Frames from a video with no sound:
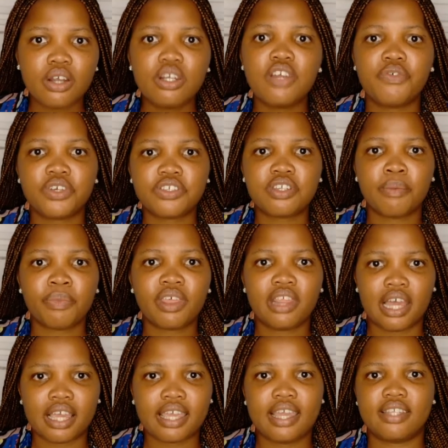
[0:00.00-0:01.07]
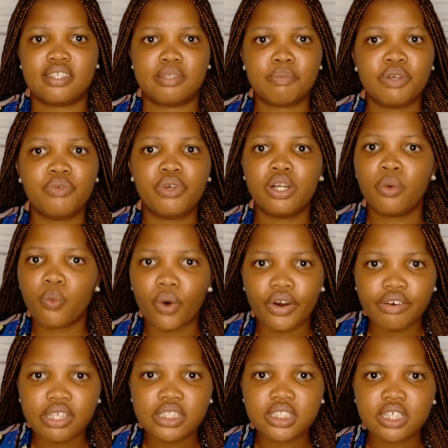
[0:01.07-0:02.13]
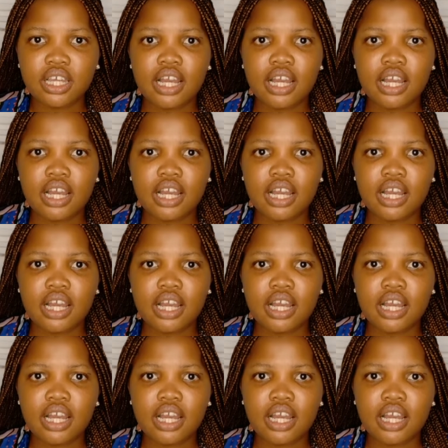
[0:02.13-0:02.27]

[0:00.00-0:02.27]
Live with something that gets me really worried?